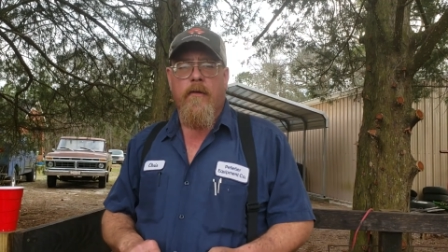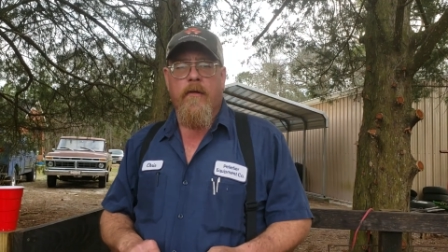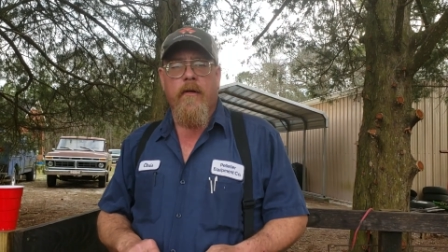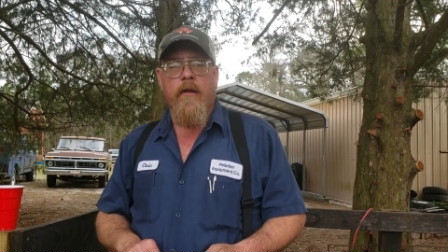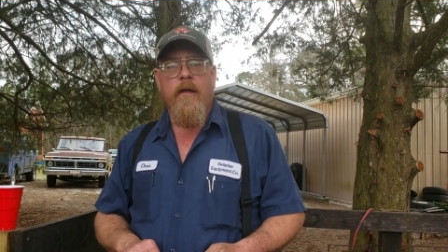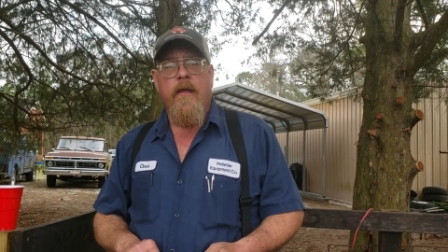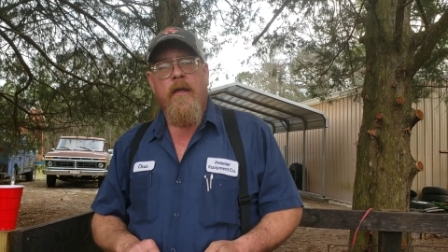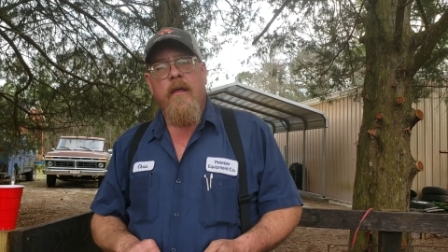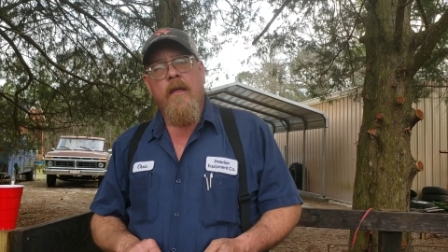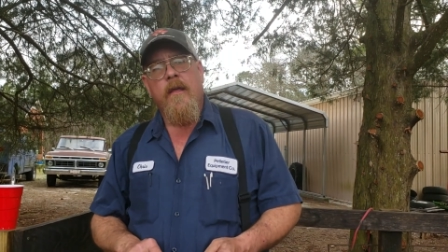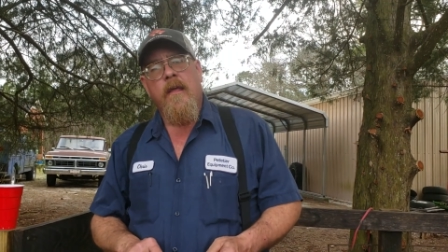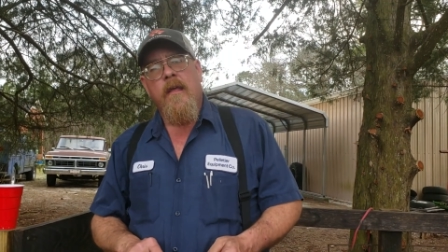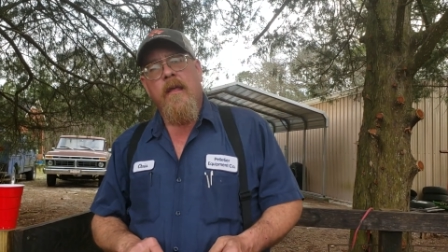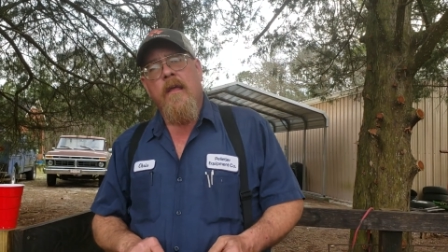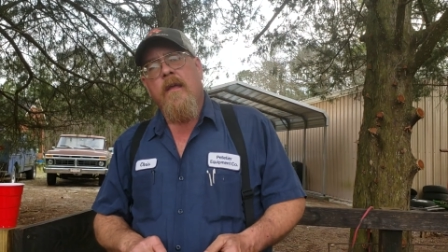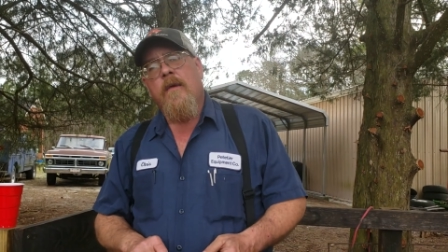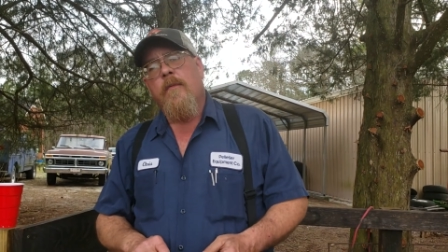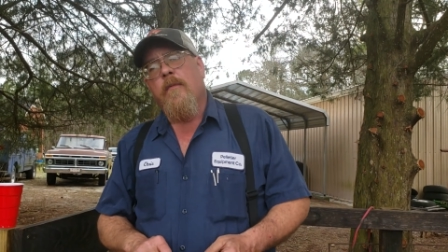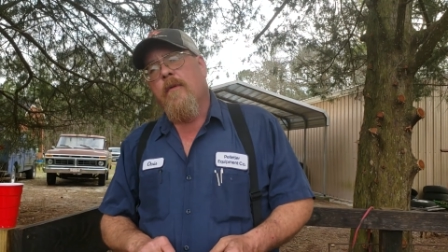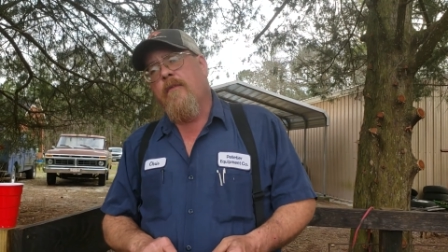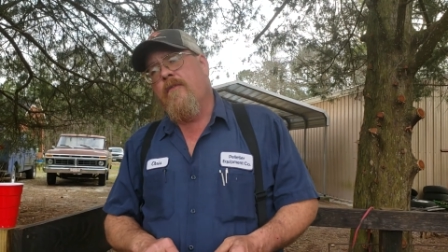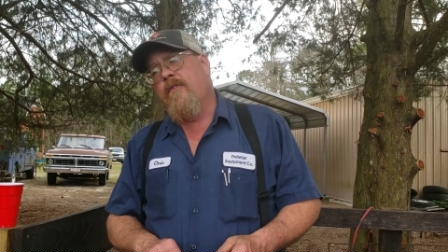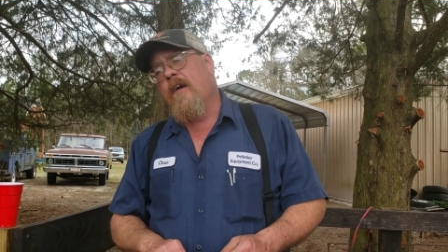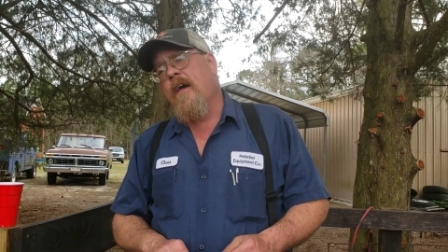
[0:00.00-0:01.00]
or
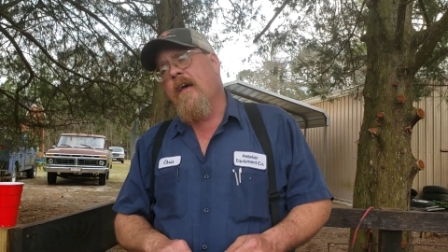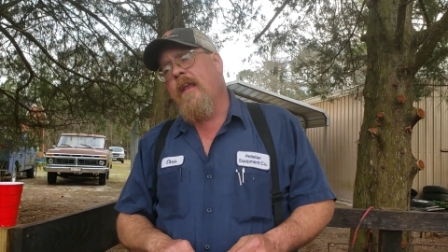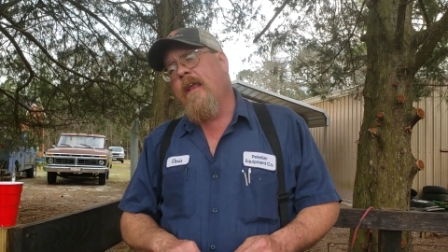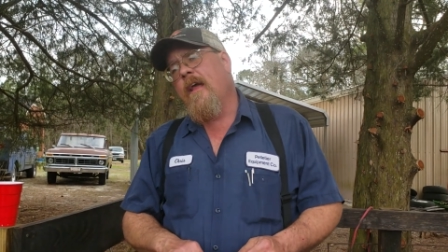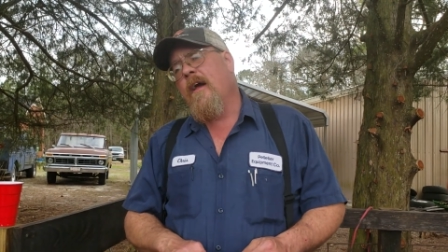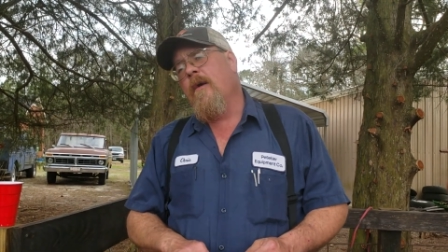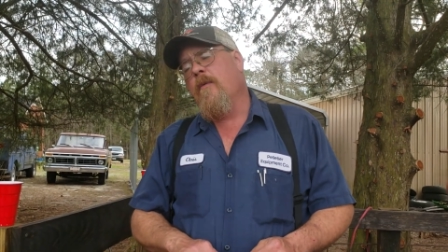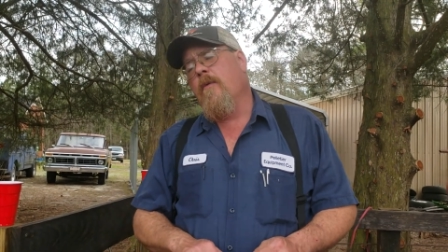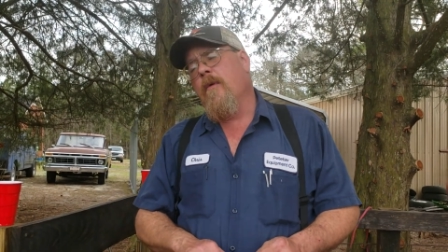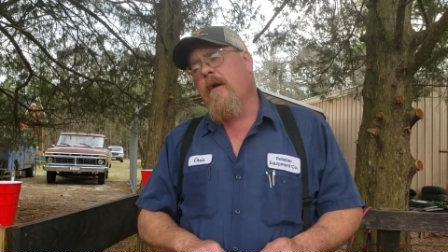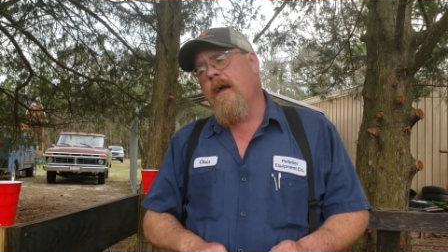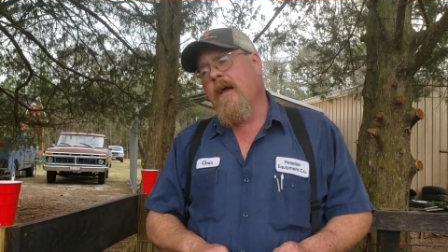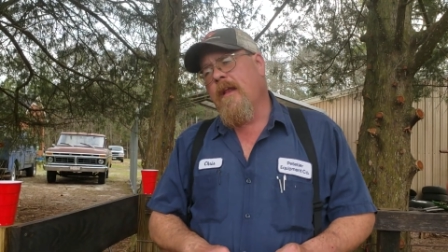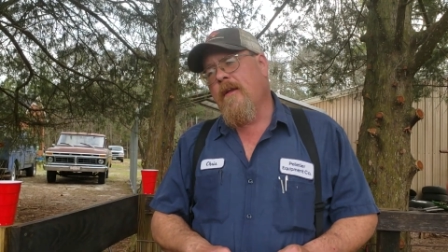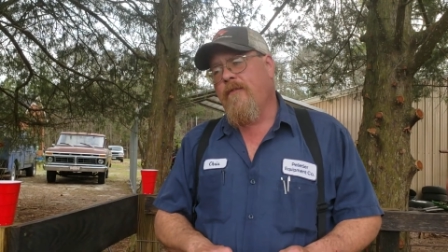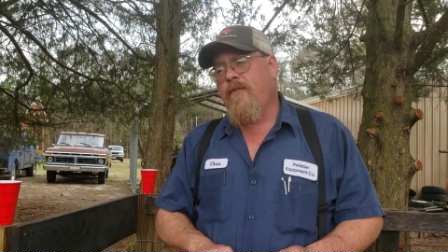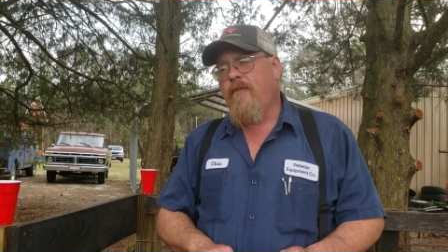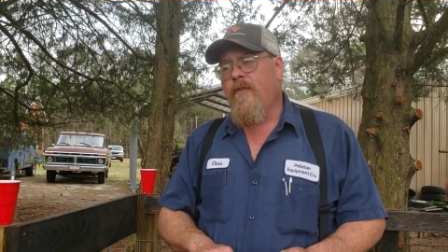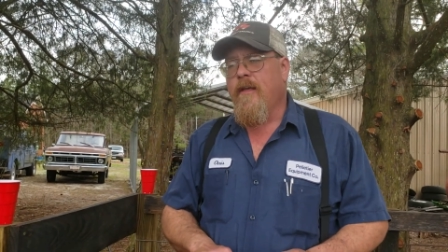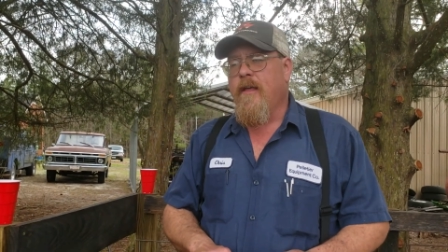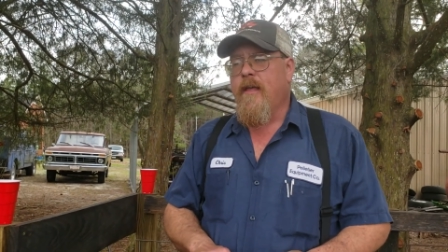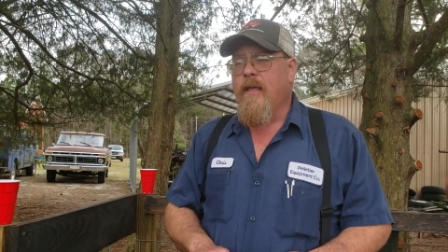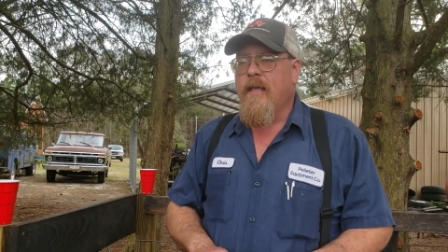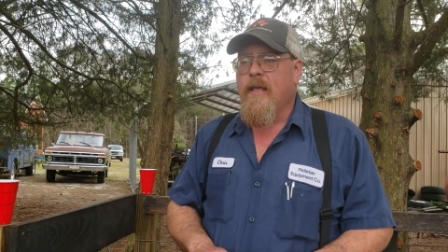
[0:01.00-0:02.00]
we find out we're out of
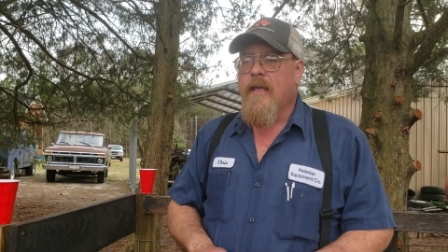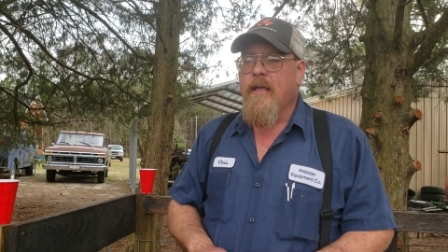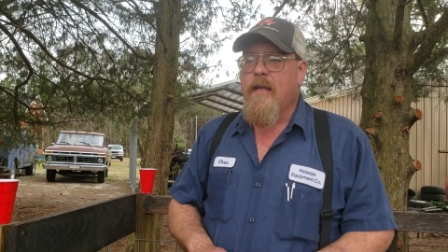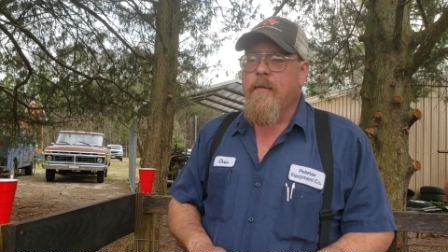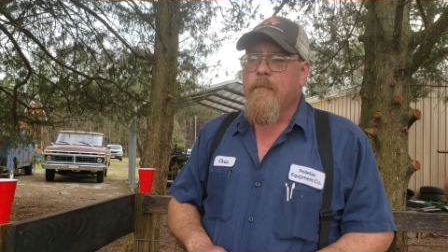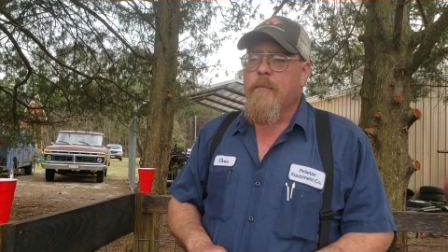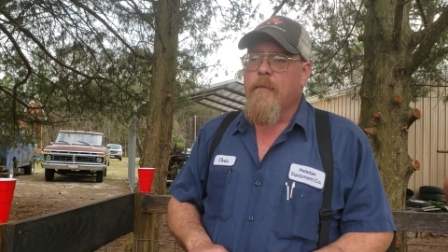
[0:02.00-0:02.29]
feed.